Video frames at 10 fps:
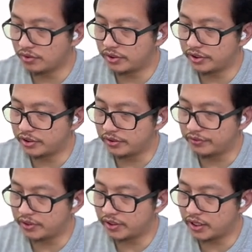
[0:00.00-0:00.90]
So this is the
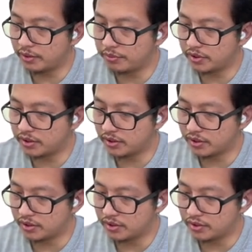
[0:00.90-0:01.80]
first ellipse,
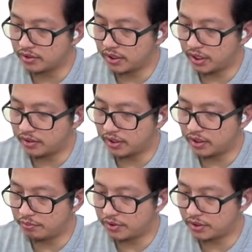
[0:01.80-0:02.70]
second
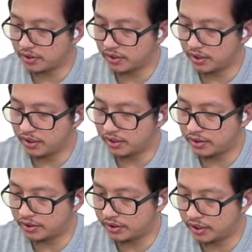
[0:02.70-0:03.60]
ellipse, and
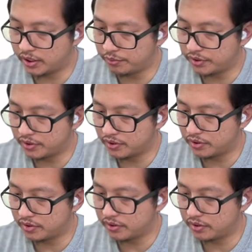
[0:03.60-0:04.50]
the third ellipse.
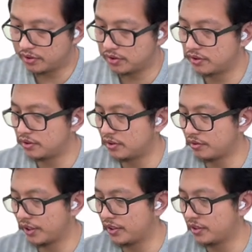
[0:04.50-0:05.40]

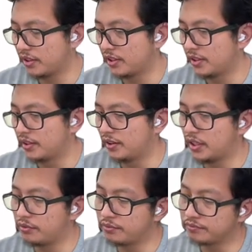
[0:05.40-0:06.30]
Okay.
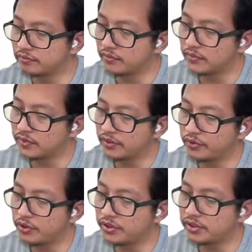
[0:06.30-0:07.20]
Now,
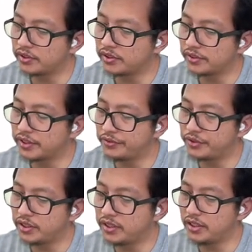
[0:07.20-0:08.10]
of course, if
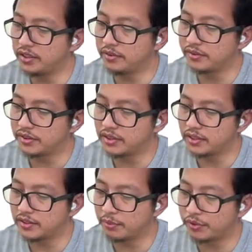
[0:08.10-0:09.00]
you see the
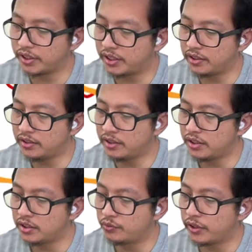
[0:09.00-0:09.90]
example here,
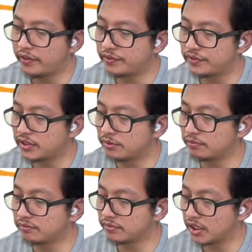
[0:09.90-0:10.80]
we have
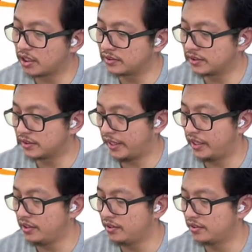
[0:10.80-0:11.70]
some constant
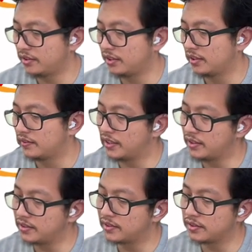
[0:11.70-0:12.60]
k
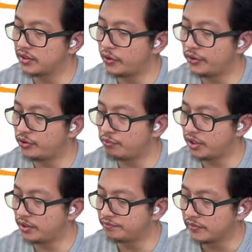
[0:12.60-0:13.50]
that is going to
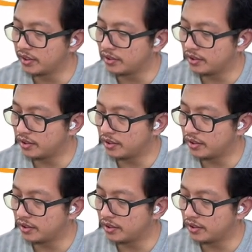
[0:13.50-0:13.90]
be